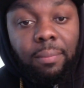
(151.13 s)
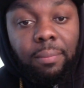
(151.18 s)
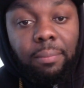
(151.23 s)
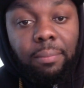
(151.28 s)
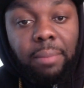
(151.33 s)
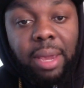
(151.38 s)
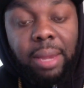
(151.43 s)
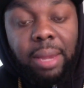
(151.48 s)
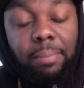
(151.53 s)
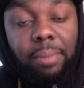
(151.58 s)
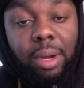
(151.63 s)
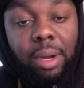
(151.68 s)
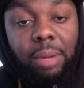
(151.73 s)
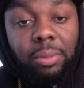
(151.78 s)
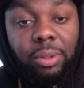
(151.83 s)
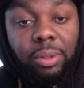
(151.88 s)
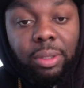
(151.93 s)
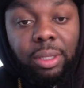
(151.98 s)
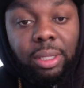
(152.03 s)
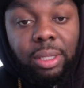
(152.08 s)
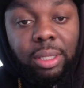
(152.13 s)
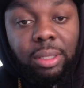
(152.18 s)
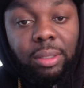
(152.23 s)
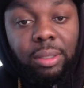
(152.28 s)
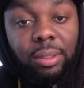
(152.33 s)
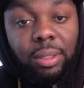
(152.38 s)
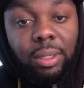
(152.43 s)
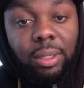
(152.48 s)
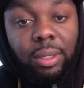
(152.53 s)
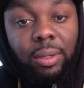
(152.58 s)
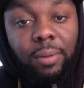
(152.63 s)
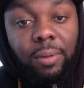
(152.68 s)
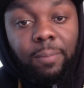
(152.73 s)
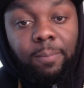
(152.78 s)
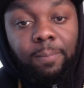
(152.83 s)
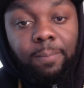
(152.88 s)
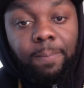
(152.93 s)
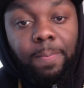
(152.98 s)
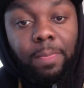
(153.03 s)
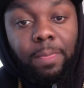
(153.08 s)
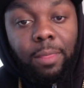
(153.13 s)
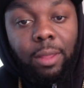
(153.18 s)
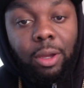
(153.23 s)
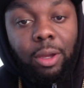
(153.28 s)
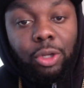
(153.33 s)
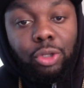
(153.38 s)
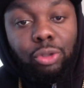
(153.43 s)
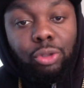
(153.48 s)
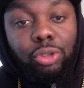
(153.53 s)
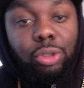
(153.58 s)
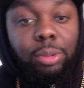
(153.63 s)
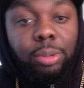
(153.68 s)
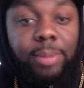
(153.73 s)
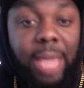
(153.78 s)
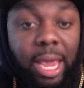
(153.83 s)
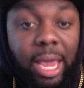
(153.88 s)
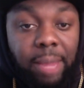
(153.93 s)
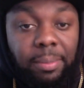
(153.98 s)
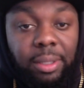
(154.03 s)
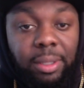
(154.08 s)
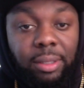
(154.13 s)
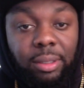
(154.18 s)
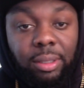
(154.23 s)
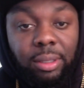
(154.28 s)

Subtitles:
Madden Bomber League, on YouTube Gaming.